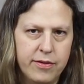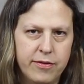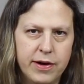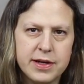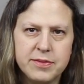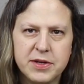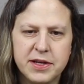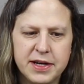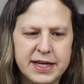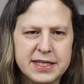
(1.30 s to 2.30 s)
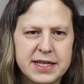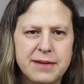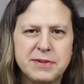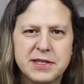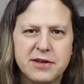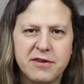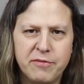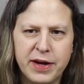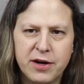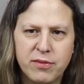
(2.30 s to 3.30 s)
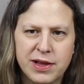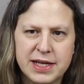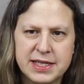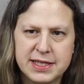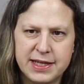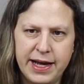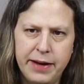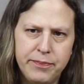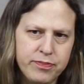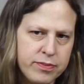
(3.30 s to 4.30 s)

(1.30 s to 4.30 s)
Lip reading: Welcome to the next episode of Maker Melissa's Lab.